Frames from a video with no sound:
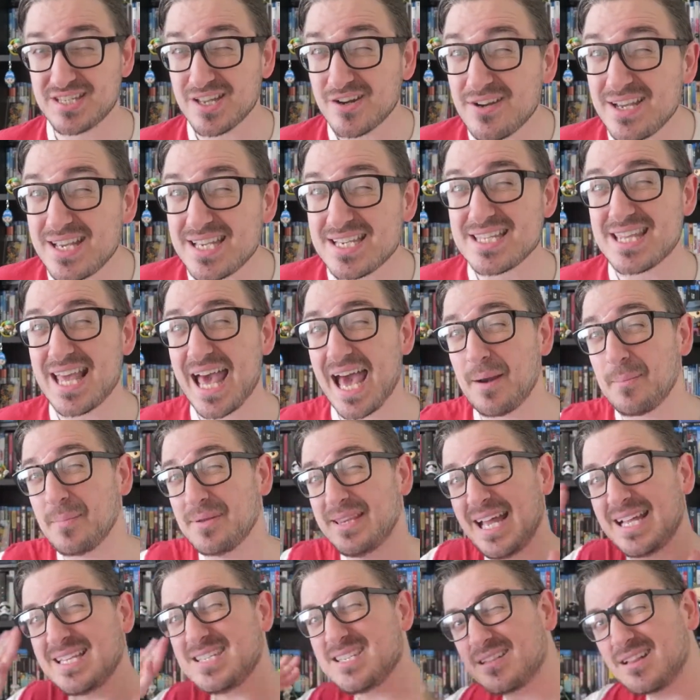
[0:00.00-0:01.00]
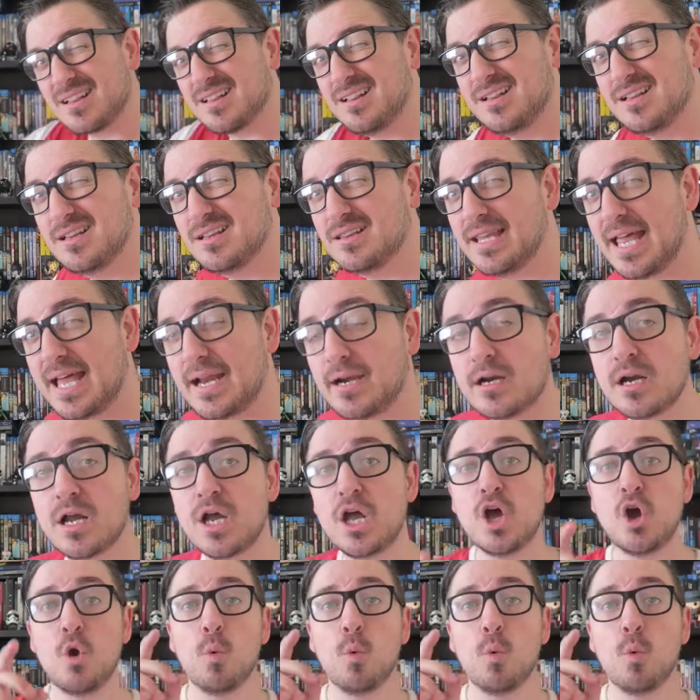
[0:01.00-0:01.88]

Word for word: There is that, but that's later.